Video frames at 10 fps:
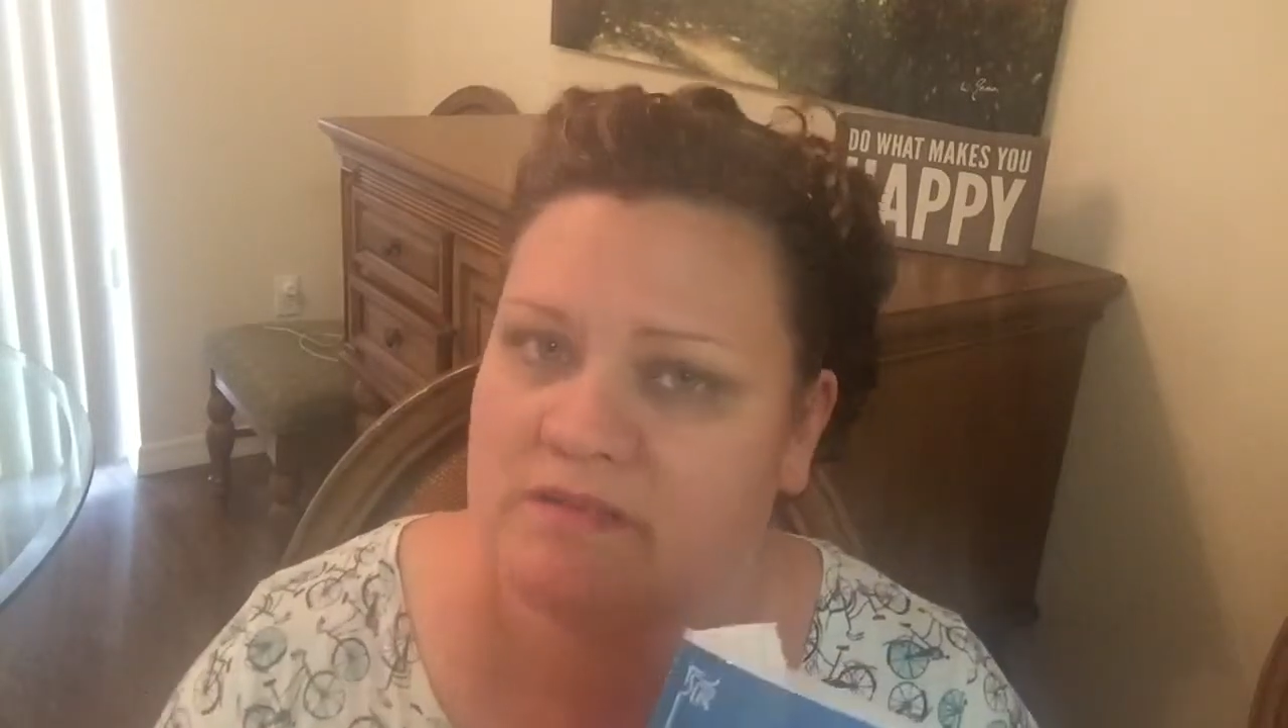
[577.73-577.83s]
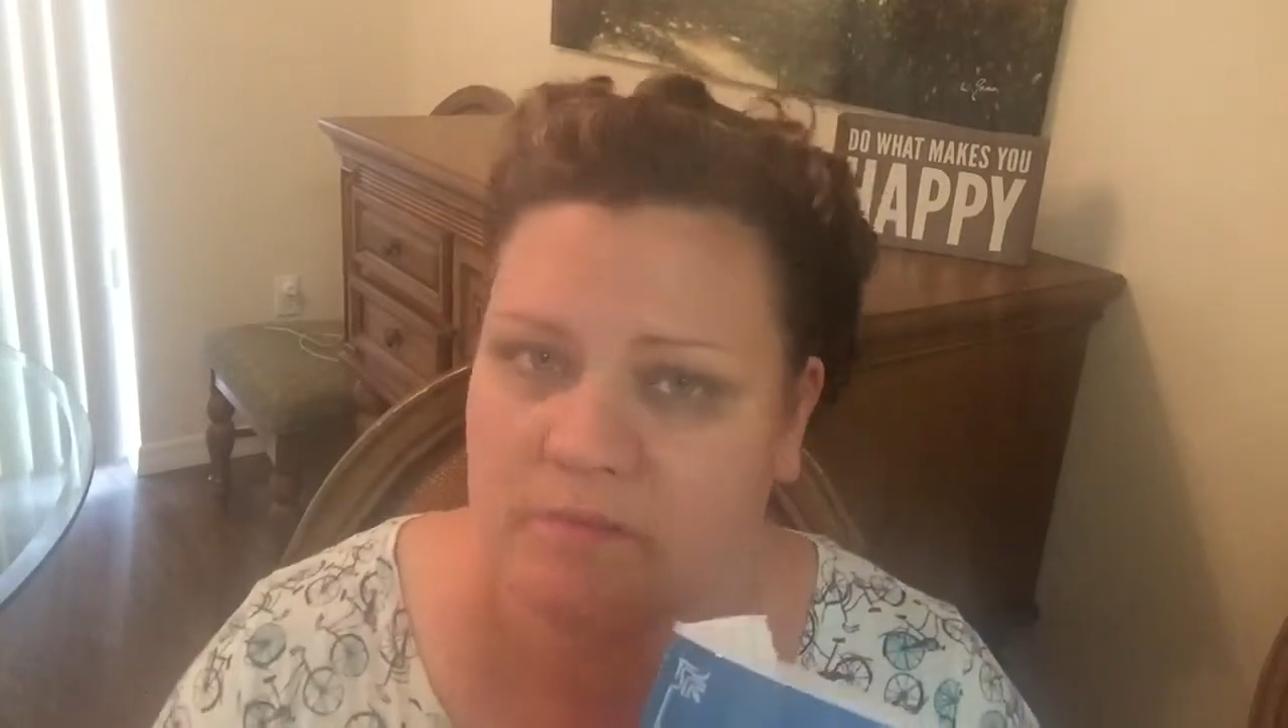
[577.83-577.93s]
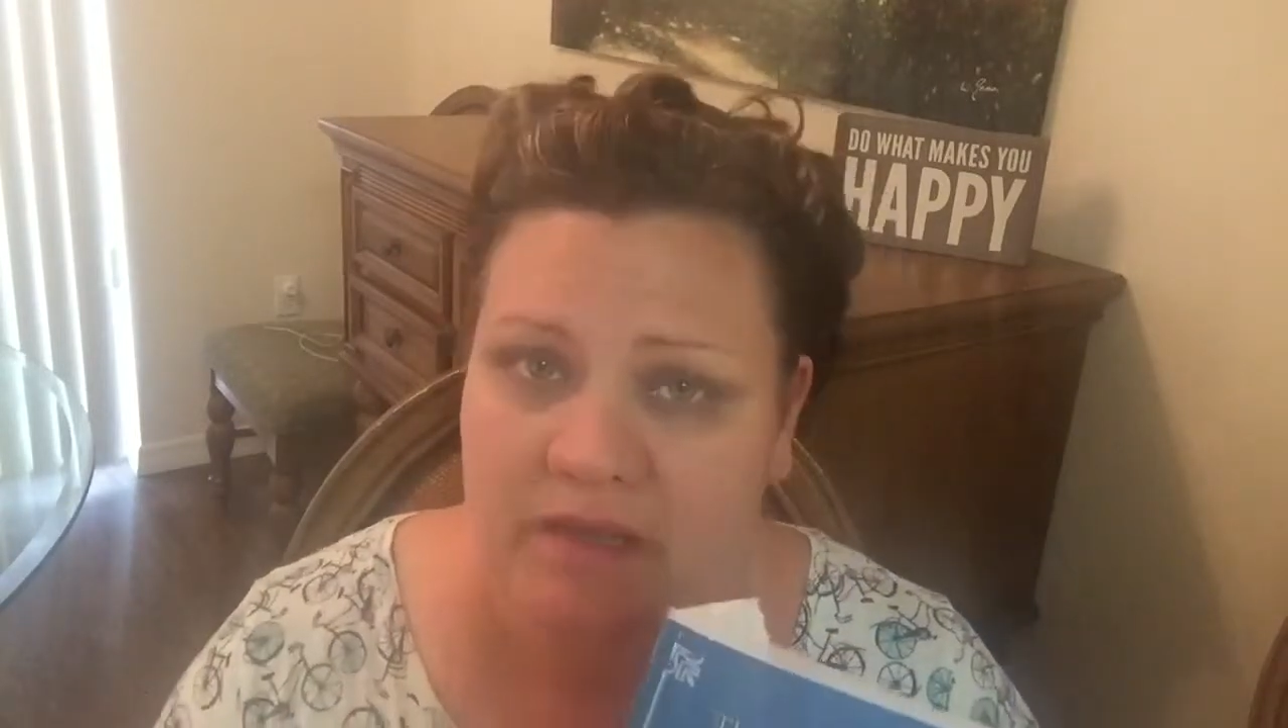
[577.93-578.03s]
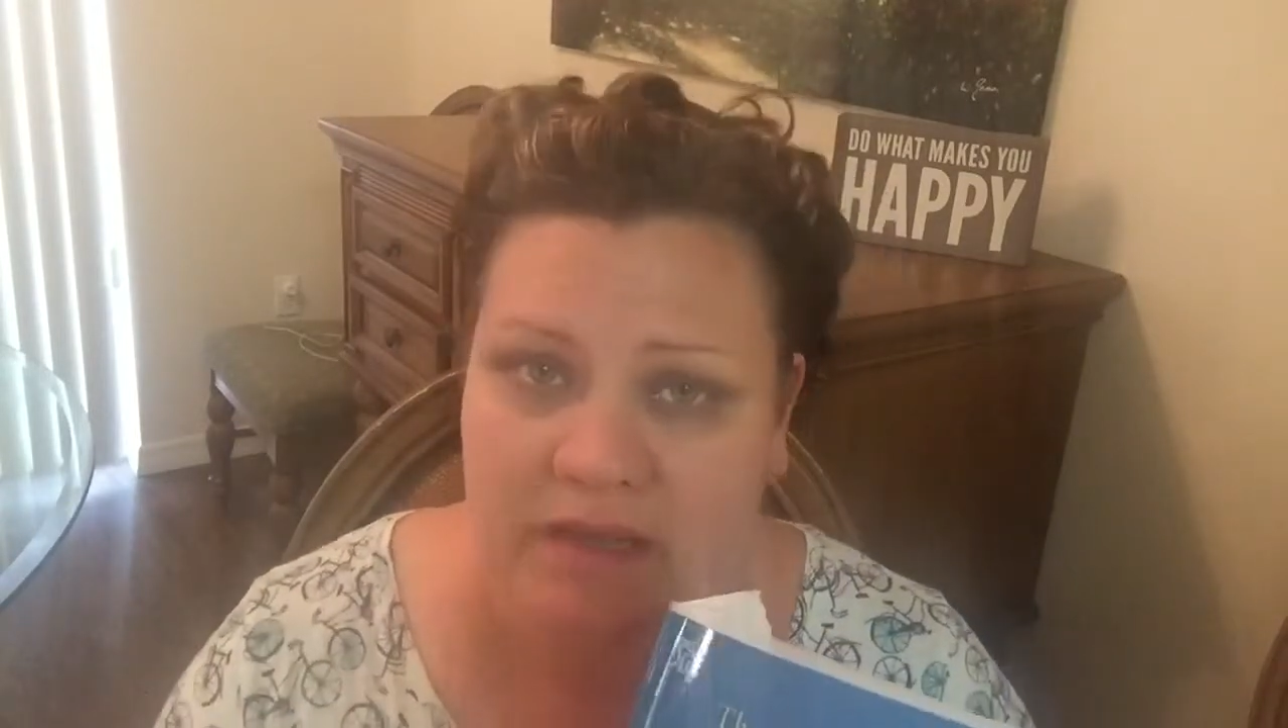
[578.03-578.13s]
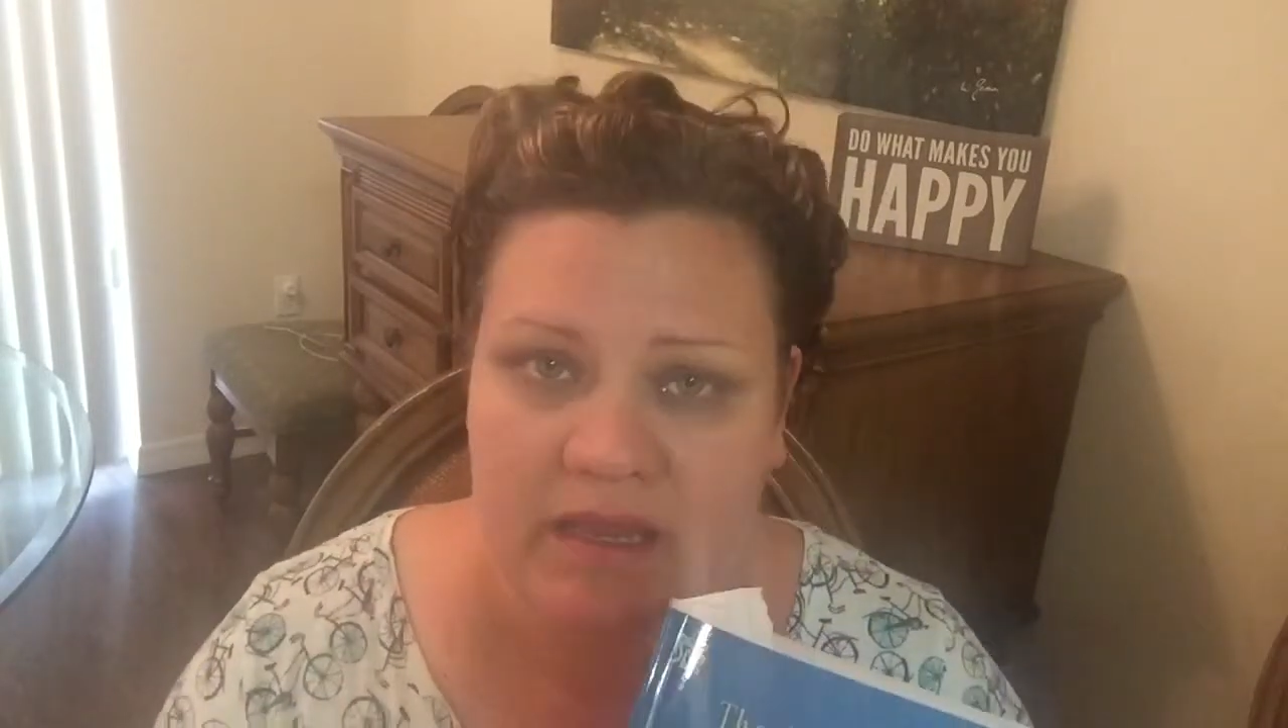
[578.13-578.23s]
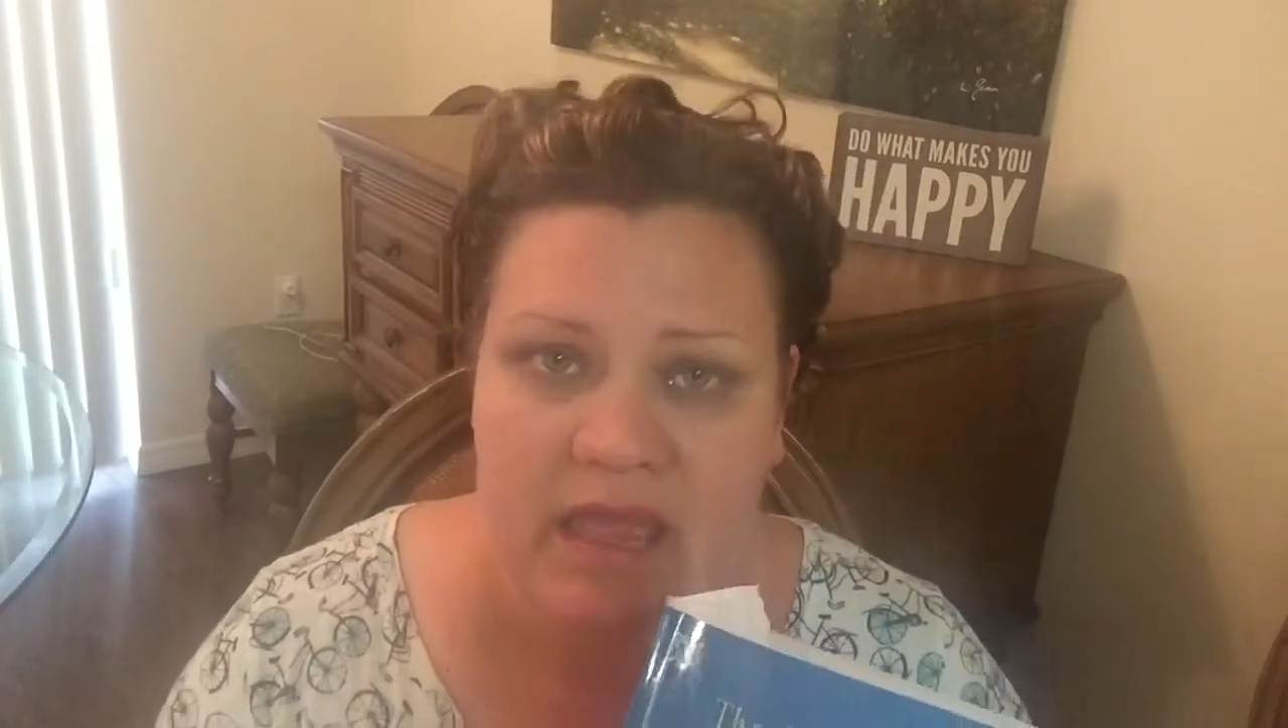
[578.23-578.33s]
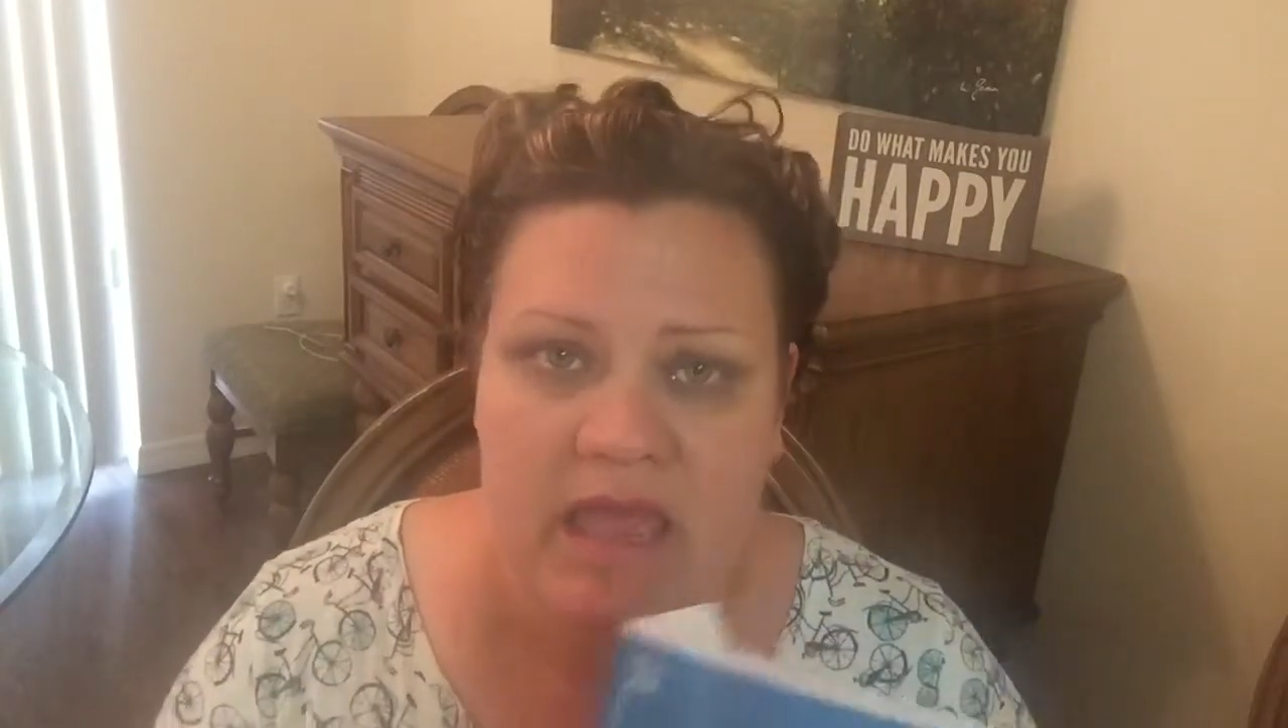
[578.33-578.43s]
to be.